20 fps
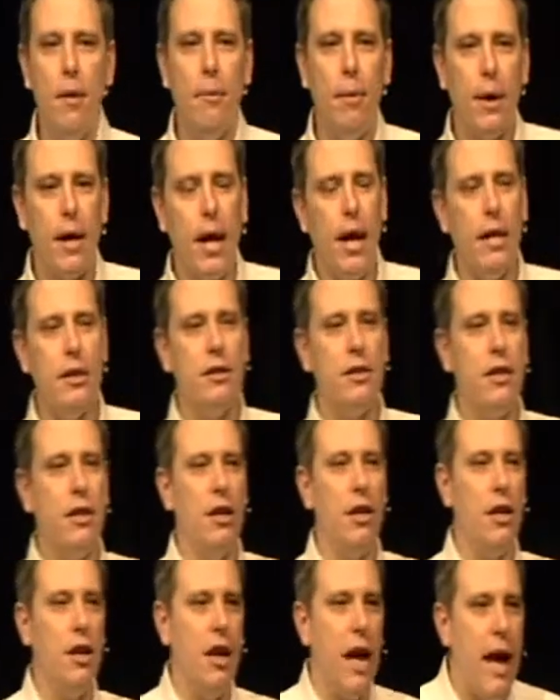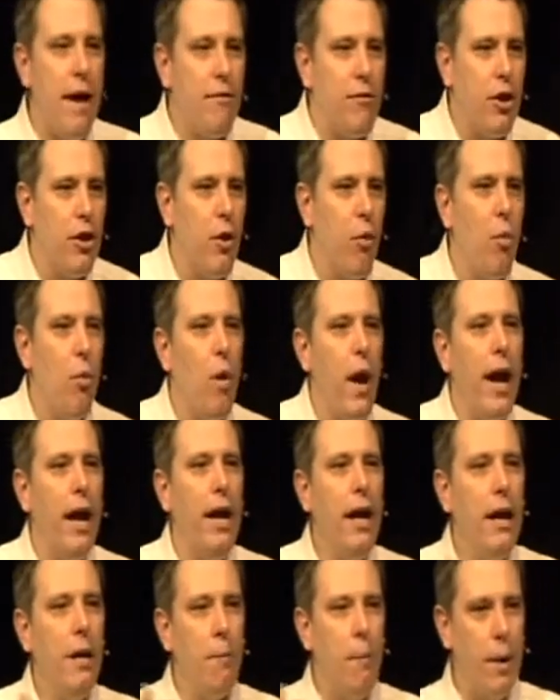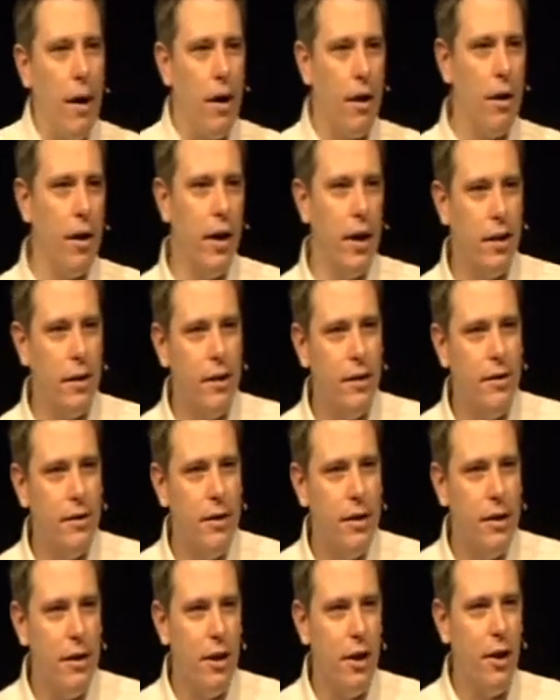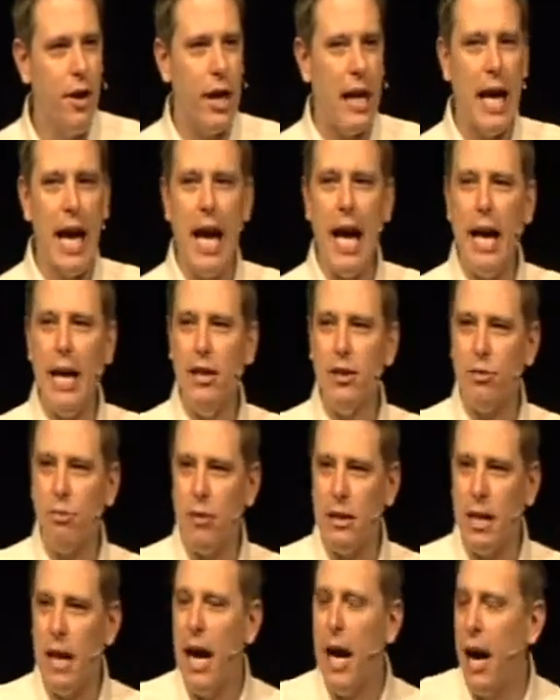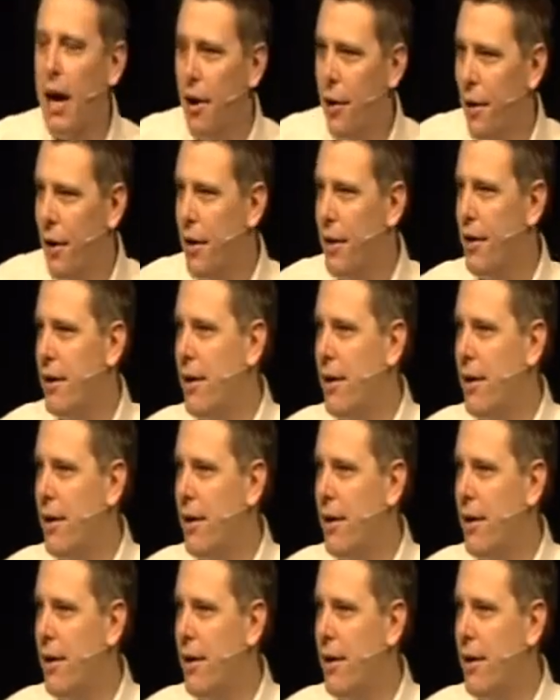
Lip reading: Because after the waiting period, the guy has retired.